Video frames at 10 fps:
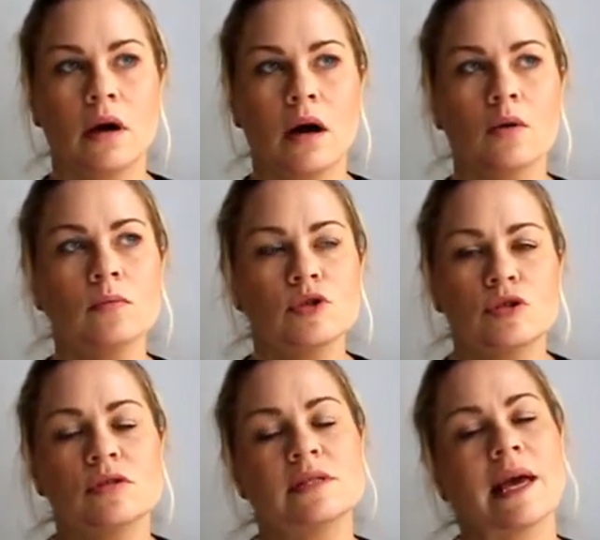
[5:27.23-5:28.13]
I almost
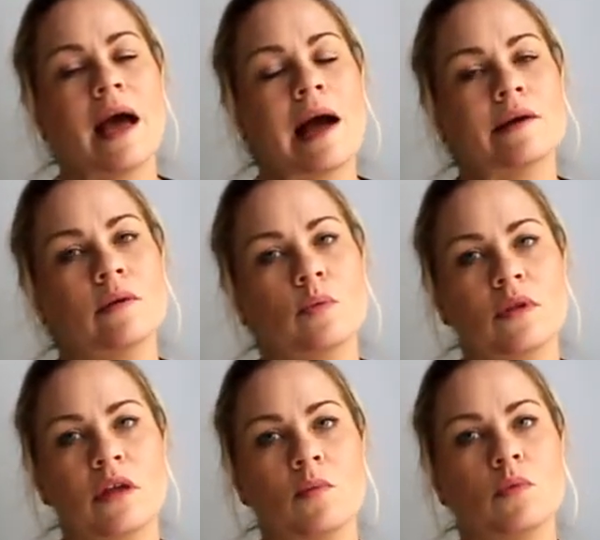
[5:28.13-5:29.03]
used to get angry
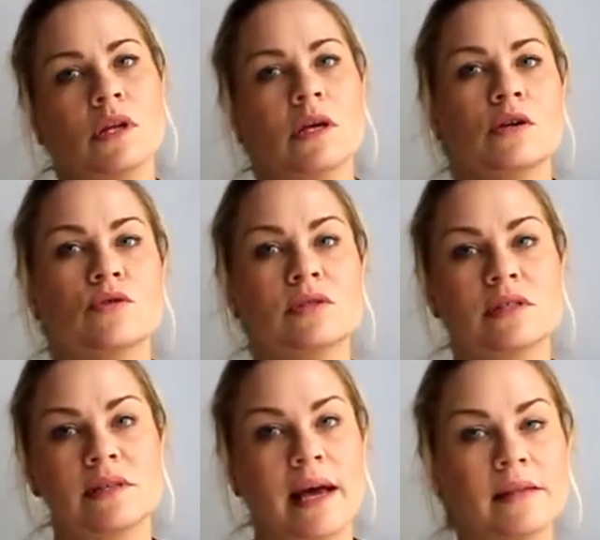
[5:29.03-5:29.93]
with him when he used to
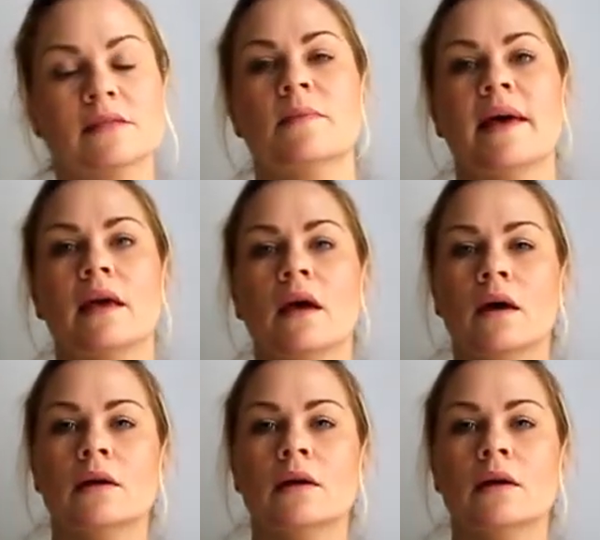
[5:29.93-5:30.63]
say to me,